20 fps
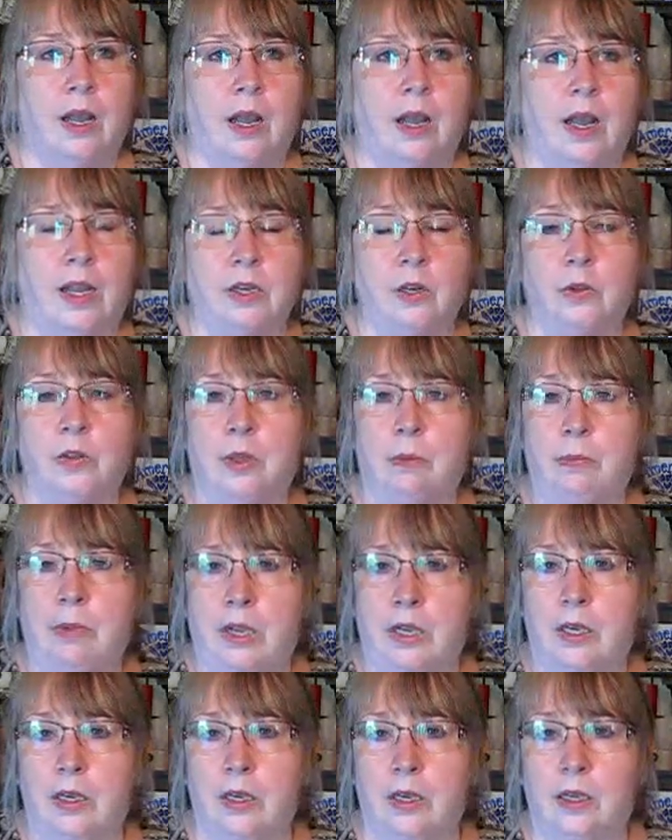I know that
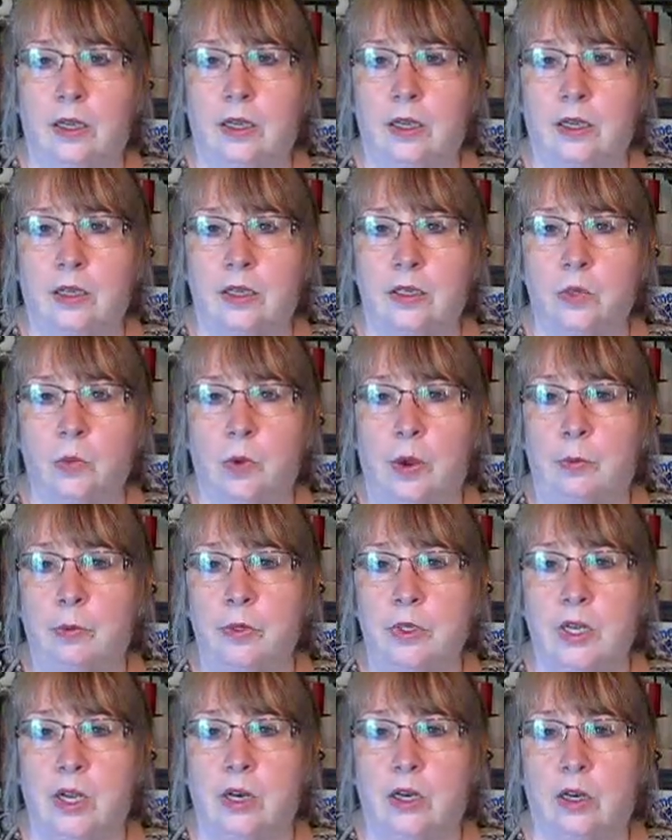Becca is a
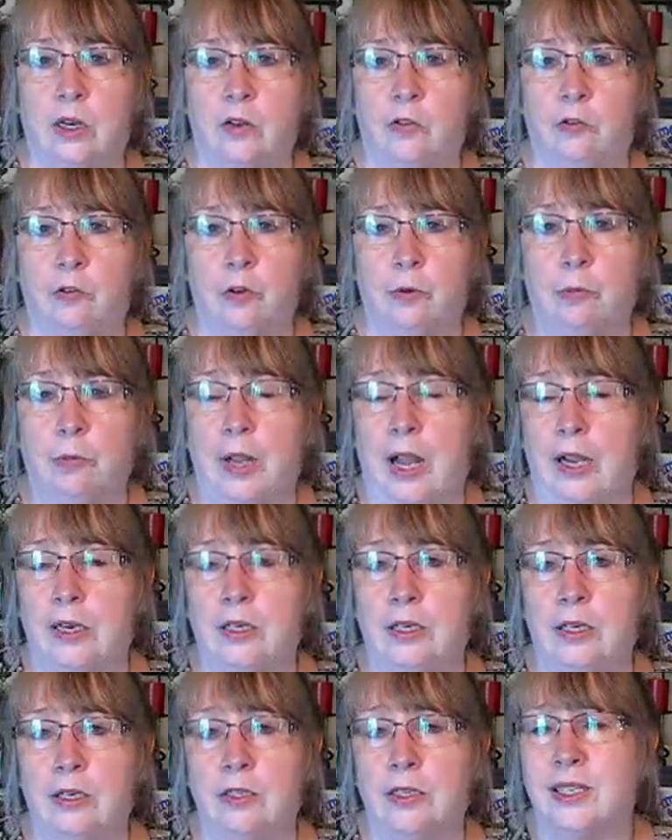representative for Black
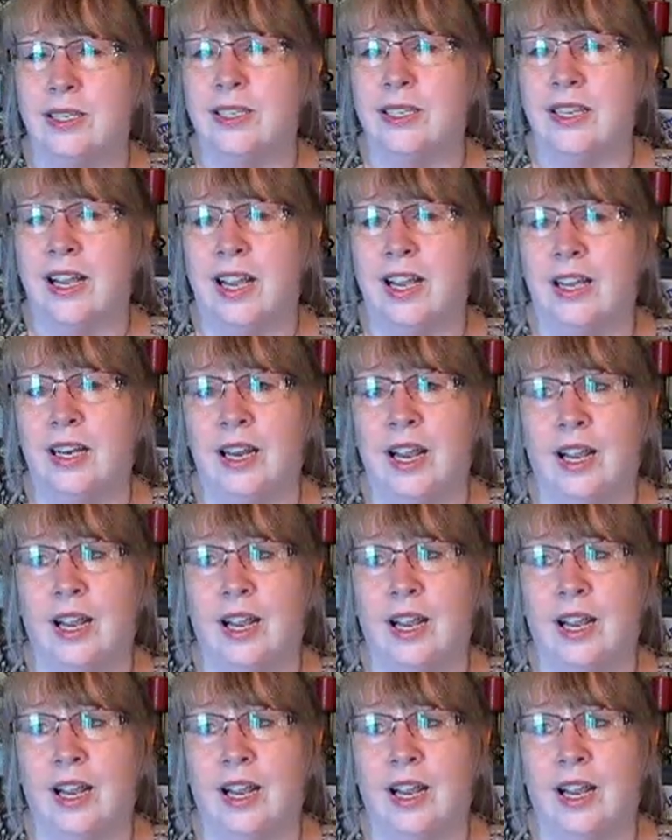Needle Society.